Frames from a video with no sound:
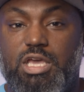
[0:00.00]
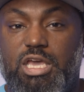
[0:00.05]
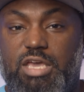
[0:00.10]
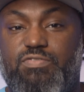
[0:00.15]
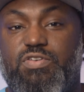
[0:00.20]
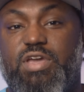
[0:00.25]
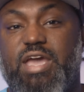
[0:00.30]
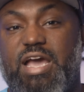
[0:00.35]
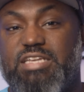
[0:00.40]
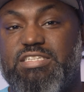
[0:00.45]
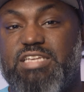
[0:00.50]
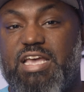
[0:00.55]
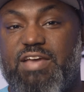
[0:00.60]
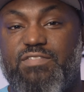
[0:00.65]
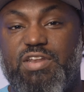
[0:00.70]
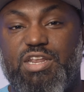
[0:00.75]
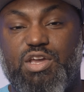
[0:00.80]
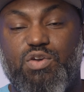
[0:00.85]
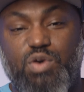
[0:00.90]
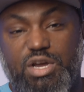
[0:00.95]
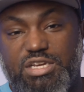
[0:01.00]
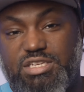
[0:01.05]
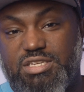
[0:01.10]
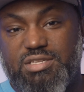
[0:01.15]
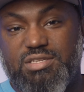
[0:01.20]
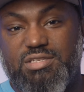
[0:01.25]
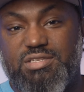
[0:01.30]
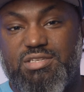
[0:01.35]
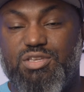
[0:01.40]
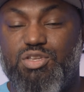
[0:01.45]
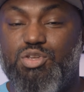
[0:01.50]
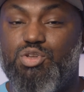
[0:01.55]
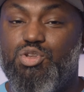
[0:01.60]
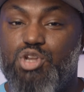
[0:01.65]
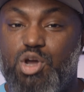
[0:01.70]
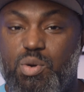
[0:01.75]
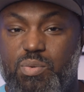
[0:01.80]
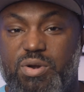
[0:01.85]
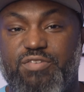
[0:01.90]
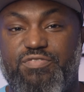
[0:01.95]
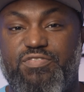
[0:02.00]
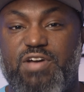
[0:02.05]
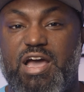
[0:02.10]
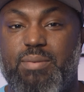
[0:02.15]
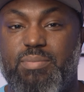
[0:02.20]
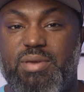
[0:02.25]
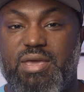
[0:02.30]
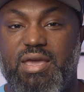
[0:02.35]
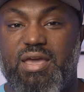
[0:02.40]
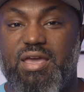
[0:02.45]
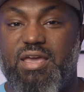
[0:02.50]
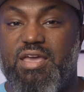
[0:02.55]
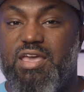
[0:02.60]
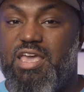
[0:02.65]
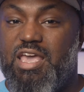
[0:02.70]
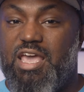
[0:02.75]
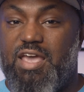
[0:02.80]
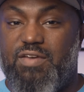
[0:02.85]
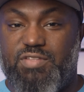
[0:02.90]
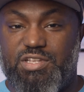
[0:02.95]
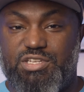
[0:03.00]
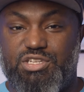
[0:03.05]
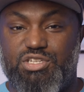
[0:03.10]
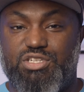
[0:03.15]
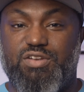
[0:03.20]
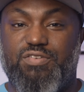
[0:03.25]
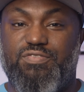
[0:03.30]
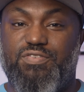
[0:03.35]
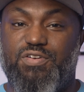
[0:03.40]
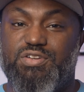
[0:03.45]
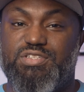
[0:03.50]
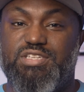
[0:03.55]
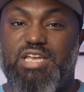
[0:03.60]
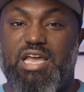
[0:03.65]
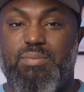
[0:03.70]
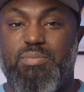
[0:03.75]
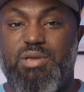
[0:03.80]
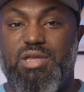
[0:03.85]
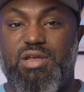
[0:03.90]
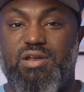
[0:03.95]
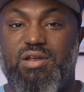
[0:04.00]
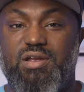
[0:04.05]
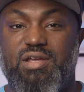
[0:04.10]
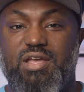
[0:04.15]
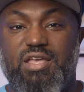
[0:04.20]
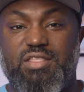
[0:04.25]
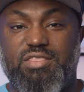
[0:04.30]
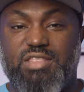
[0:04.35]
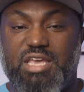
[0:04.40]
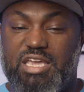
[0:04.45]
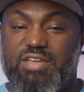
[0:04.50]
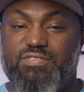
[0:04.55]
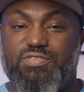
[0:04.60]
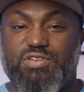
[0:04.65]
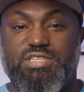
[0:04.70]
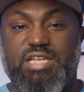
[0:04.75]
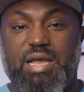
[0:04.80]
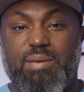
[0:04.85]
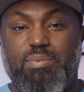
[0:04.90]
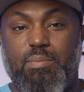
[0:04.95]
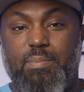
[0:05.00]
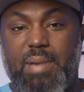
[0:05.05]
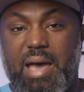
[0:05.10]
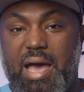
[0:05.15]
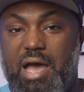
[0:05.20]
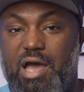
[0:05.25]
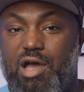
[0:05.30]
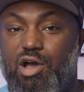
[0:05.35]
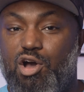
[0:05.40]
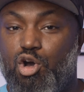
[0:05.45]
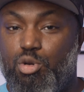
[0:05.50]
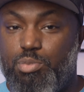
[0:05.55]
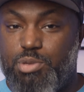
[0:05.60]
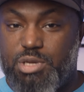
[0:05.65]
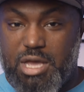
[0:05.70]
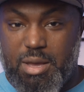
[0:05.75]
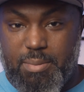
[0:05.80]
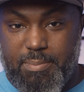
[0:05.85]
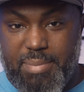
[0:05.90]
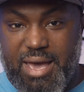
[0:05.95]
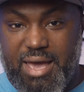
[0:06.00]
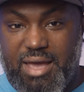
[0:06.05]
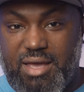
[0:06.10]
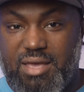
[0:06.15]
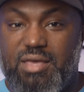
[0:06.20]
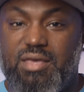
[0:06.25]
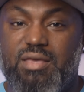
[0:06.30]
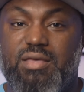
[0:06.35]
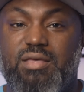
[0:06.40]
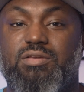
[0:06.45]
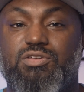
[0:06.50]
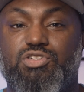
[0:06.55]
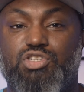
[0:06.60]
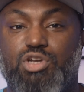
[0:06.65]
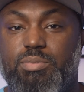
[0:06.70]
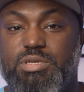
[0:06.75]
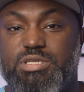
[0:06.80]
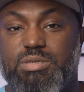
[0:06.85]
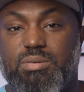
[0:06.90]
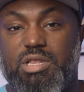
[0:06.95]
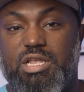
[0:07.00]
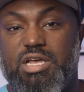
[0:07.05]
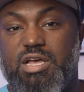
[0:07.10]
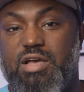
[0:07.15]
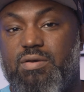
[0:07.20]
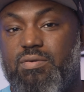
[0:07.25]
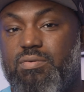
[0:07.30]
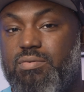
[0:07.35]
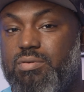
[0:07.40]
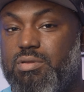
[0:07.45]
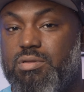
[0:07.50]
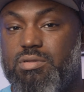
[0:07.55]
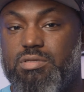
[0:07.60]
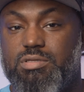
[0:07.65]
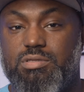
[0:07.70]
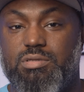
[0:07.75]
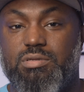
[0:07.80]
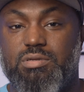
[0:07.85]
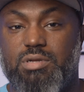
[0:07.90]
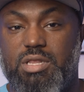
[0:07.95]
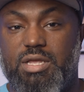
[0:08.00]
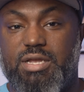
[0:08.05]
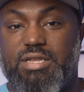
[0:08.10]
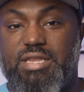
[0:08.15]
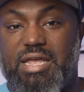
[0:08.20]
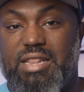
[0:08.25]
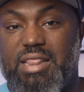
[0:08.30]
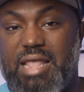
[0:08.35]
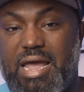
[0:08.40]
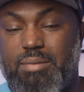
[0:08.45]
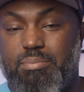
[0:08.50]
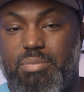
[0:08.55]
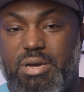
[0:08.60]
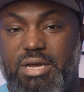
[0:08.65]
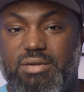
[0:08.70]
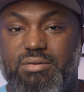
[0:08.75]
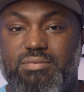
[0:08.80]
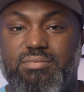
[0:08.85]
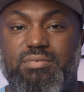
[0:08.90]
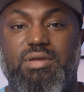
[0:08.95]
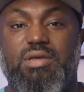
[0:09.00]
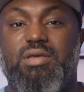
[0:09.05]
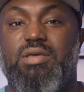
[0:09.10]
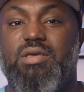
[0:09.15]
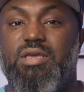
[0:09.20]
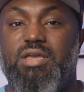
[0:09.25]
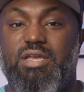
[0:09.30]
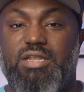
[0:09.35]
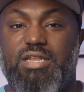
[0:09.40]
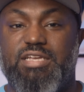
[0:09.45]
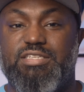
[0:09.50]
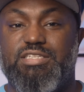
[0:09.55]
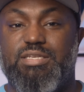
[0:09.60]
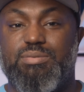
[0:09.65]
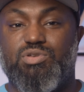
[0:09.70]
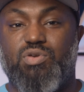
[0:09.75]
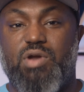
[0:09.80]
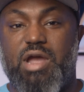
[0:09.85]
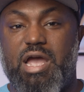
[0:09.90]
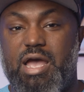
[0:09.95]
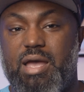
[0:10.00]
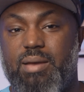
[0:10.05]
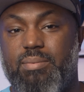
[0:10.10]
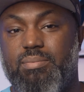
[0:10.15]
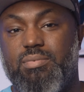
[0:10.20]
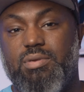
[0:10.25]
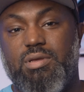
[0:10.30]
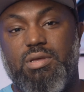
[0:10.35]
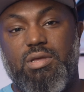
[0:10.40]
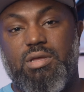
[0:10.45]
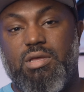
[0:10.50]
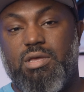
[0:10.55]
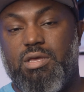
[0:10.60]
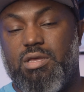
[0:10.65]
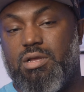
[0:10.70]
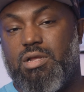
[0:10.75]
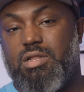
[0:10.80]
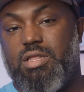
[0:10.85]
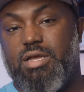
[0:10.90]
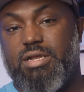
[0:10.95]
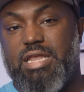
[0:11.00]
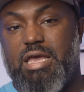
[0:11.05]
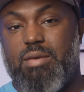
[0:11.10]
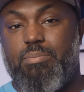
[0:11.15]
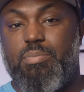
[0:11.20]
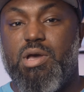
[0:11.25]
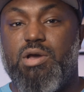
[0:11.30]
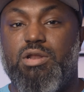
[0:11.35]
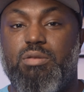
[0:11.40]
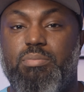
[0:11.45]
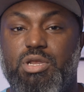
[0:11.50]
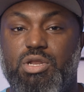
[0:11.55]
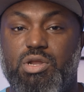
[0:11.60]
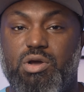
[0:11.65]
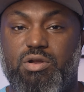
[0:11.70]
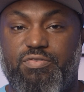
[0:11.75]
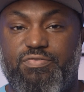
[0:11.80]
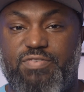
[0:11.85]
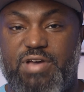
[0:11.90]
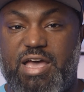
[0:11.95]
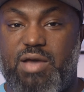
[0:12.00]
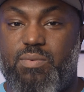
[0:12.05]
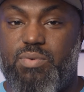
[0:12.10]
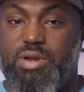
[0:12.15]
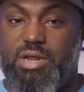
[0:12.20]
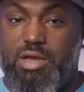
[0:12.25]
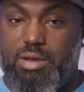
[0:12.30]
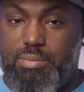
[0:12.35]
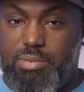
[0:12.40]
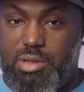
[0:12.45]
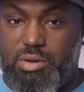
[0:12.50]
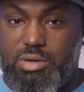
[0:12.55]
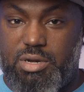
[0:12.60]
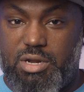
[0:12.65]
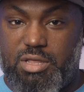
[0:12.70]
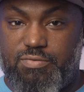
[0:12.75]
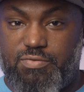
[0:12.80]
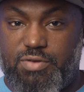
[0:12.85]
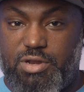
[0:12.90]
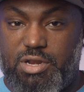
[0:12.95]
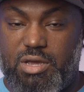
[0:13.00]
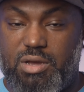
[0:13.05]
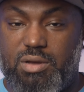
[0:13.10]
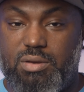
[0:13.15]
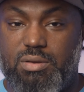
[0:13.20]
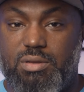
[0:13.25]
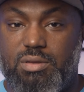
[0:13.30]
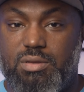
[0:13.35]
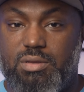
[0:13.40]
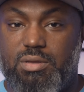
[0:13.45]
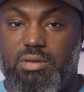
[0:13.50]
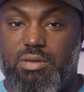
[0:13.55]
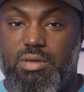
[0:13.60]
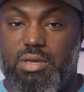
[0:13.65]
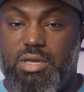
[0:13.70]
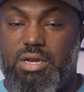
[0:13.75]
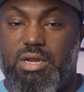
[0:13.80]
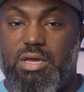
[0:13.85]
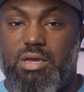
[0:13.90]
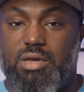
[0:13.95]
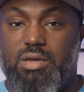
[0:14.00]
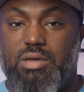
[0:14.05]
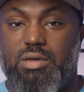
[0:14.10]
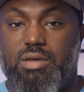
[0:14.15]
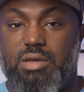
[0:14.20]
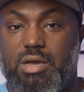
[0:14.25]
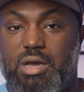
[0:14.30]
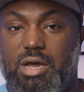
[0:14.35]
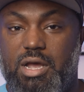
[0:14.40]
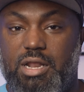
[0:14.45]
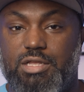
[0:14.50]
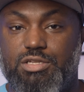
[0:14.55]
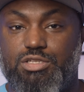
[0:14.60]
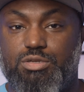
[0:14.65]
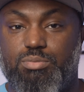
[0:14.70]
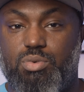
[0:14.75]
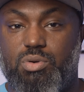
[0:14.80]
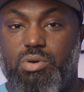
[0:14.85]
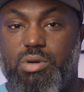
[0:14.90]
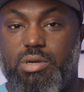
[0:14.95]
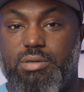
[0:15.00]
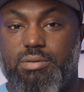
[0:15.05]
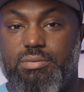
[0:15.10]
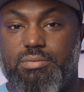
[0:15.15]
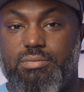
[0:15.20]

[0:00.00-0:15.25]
If you guys have any questions, you know where to find me at. If this is your first time here, thank you for stopping by. I hope you come back. Show me some love, click that like button, hit that subscribe, click that bell to be notified when I upload another video, and holla at your boy.